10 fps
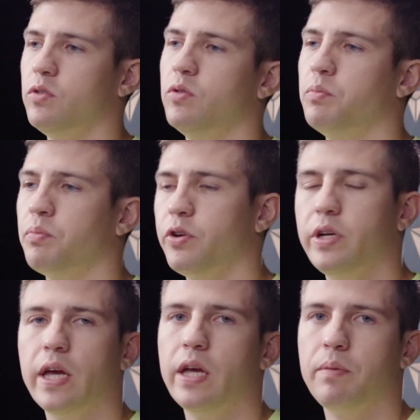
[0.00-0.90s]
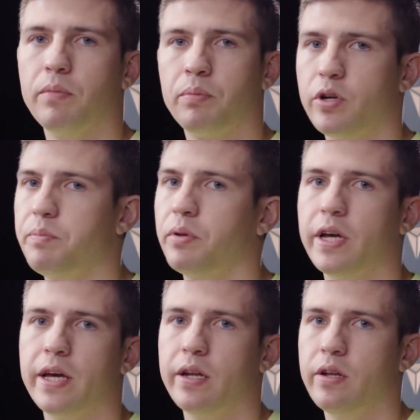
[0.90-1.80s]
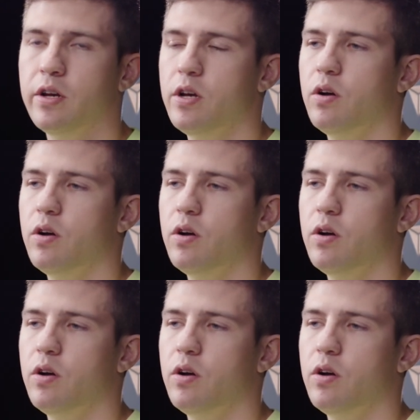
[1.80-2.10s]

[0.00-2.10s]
to pre-game, pre-plan